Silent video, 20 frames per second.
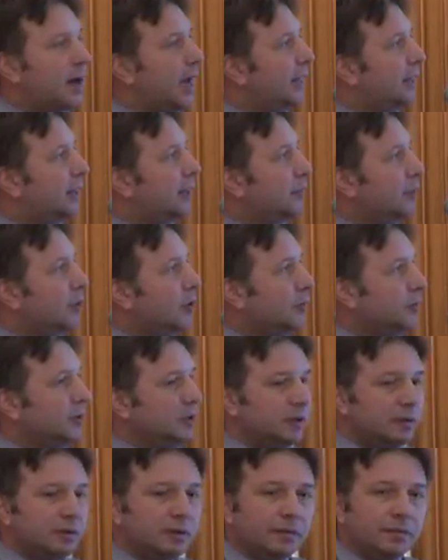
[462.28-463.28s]
At the
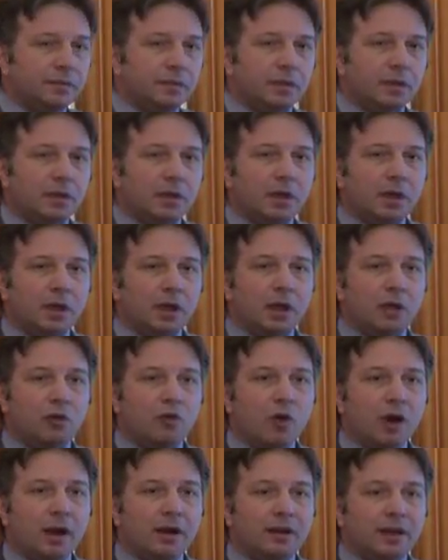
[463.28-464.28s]
moment,
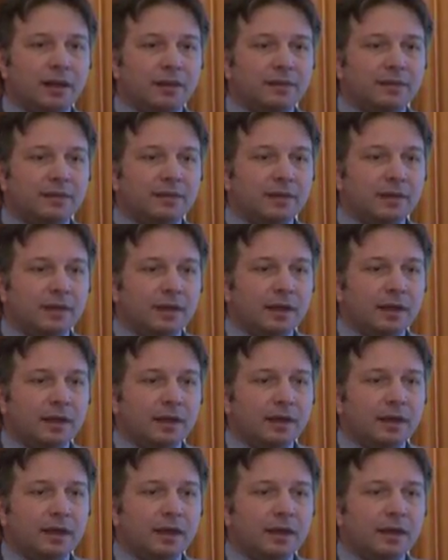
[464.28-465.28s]
you are not
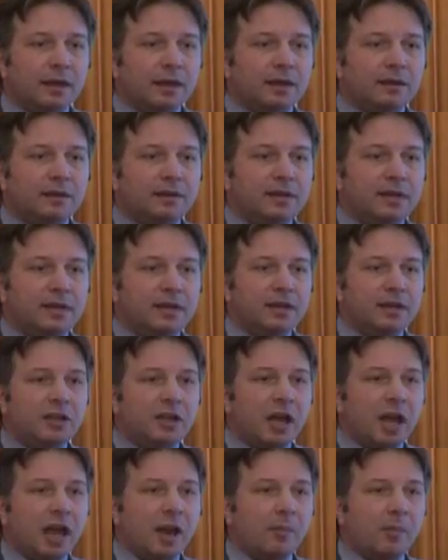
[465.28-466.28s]

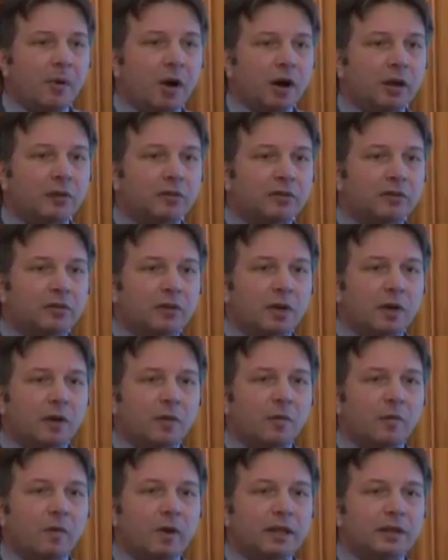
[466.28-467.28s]
thinking about
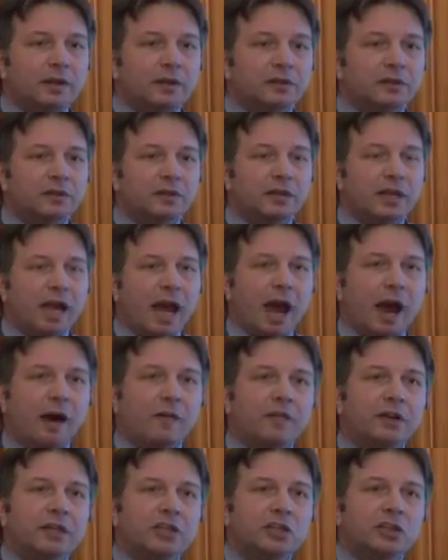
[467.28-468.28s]
whether the
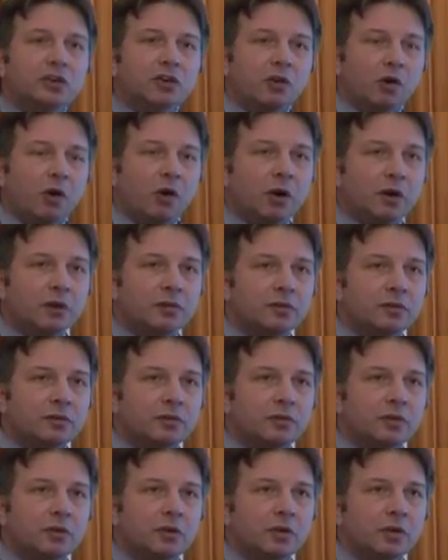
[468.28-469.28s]
average
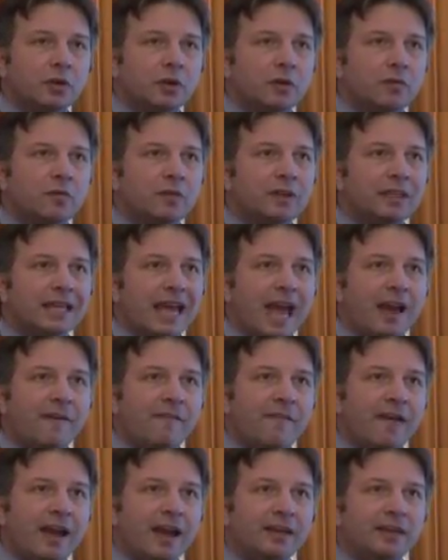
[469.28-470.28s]
cost will
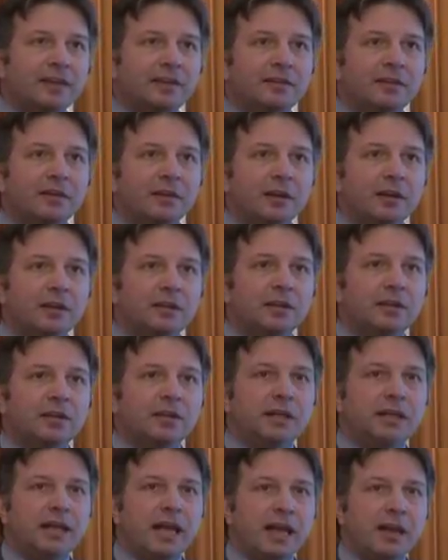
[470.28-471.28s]
affect the
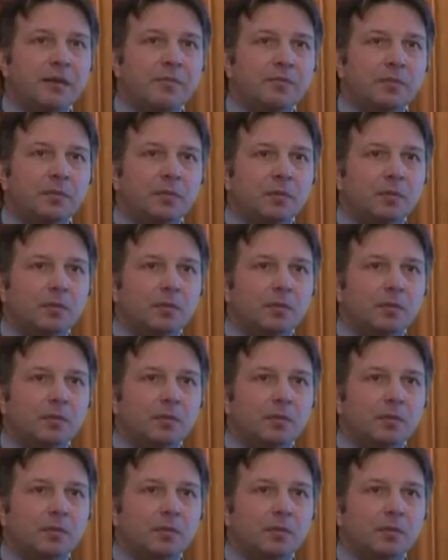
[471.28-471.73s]
claim